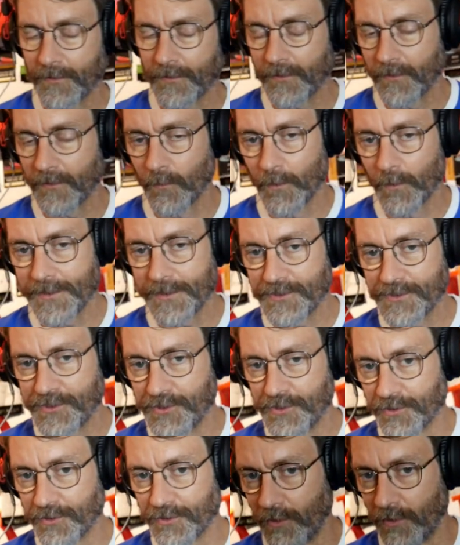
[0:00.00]
What is
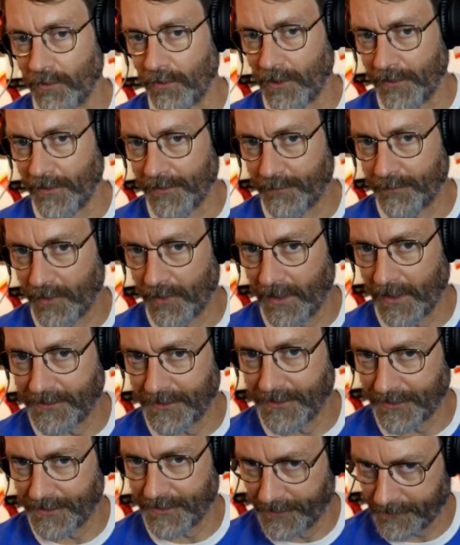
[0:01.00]
your role on the
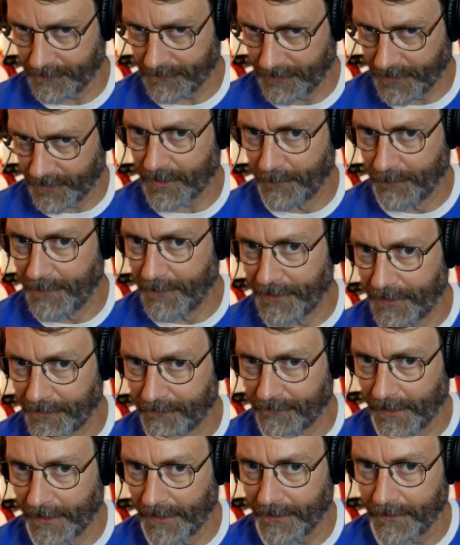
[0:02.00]
project? You're you're a committer,
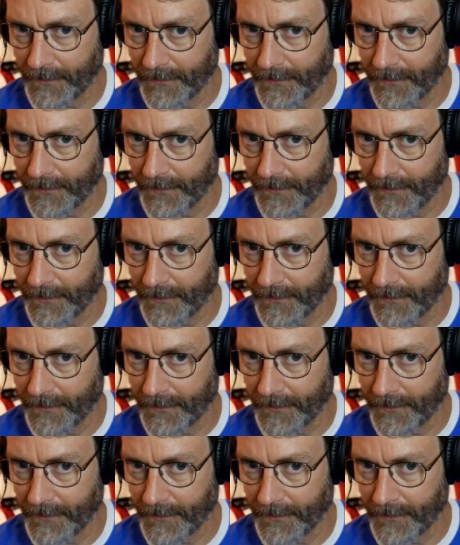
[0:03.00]
right?